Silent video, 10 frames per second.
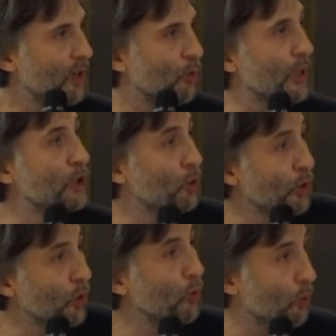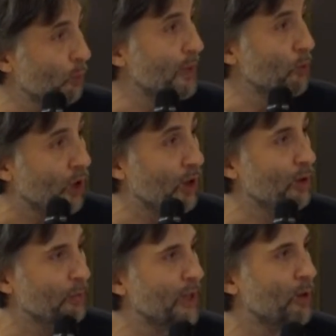Why should you be wrong?
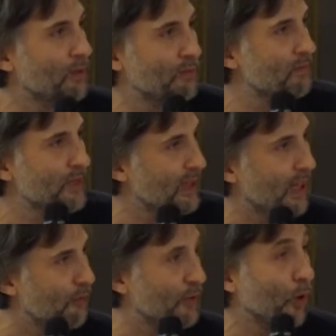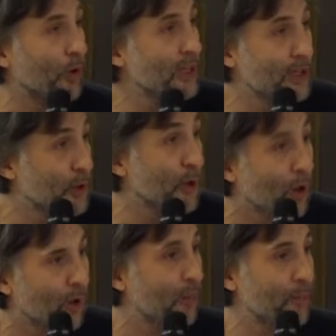Because after all, it's
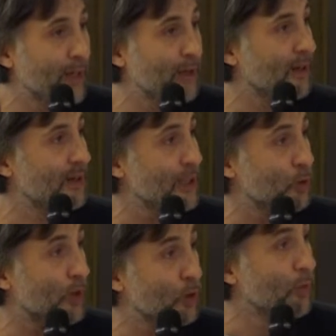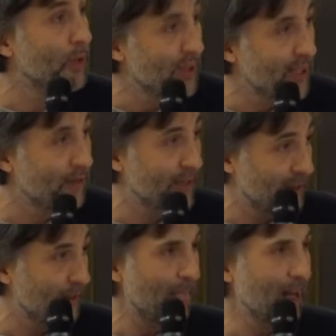your opinion, it's what you believe in,